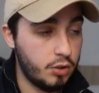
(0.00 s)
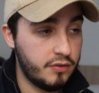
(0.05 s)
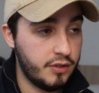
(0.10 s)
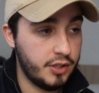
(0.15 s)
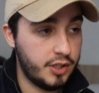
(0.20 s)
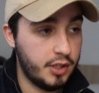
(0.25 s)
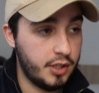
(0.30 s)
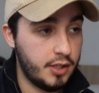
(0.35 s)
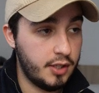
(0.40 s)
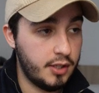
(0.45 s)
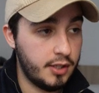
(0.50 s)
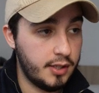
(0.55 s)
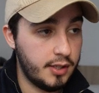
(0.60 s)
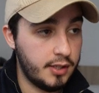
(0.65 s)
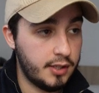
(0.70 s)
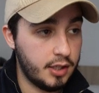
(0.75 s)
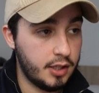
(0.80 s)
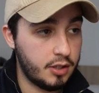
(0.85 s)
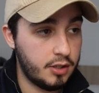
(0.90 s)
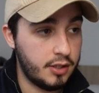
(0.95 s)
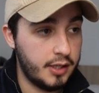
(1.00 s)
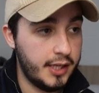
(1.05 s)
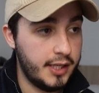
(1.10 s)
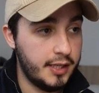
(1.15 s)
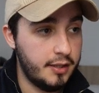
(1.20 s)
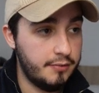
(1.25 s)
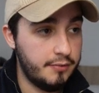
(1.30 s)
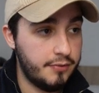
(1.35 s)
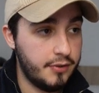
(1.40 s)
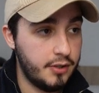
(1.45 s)
over here and click on
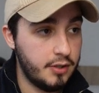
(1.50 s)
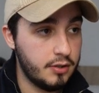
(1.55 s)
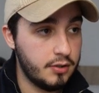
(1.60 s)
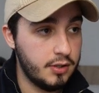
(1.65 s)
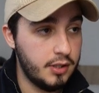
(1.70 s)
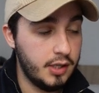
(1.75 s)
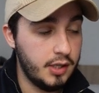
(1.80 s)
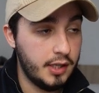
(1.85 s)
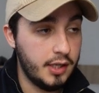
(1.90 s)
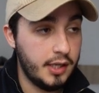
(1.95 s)
edit field.